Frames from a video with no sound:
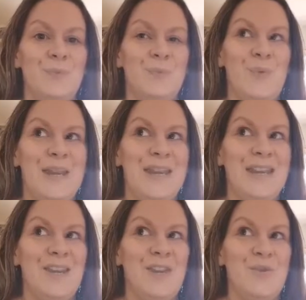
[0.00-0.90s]

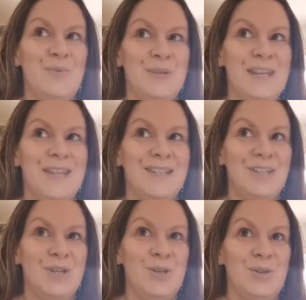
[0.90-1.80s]
you need
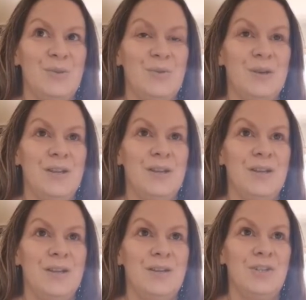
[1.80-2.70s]
to
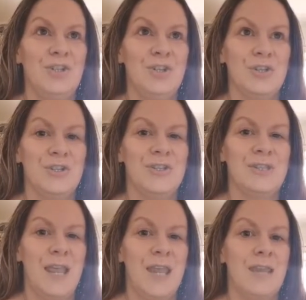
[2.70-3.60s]
just
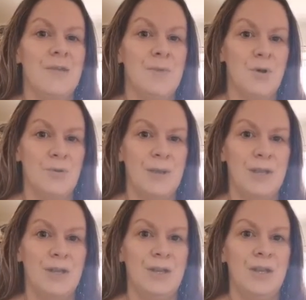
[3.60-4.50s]
take a
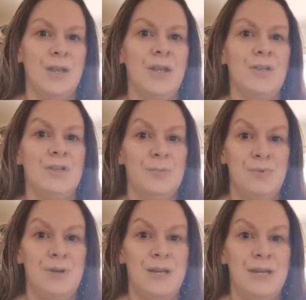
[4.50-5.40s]
moment to
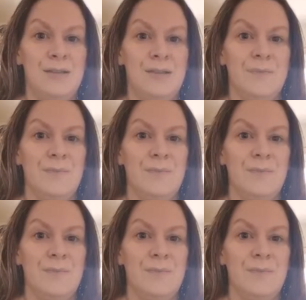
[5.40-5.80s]
breathe